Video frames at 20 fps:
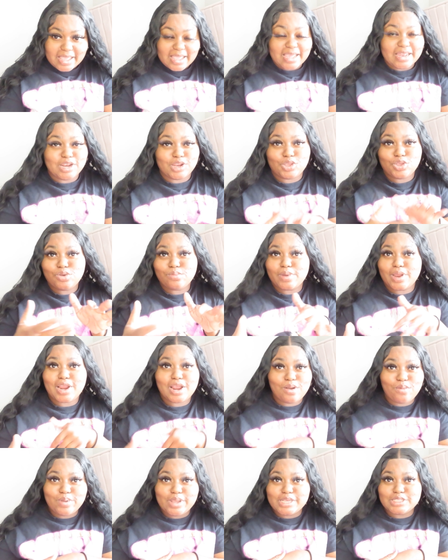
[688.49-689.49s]
And the human
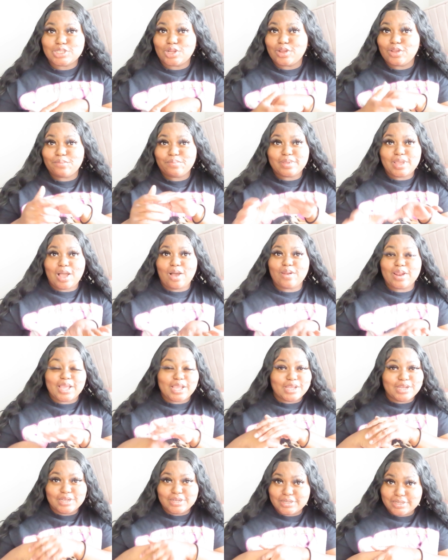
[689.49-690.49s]
hair wigs don't even be all
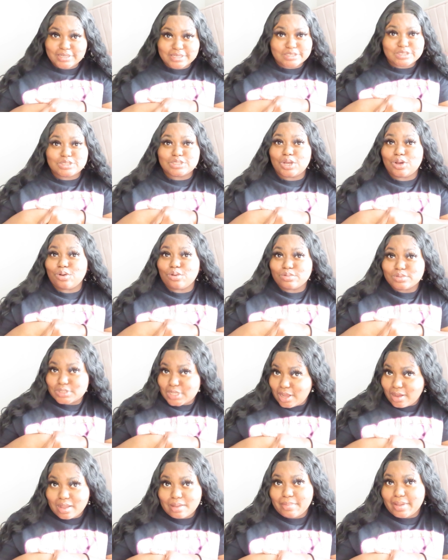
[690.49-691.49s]
that good. So
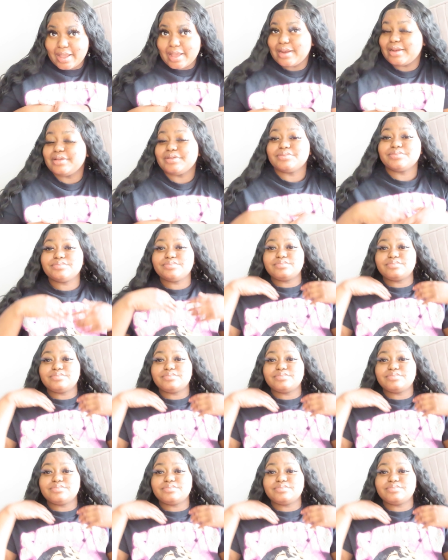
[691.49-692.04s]
talk about it.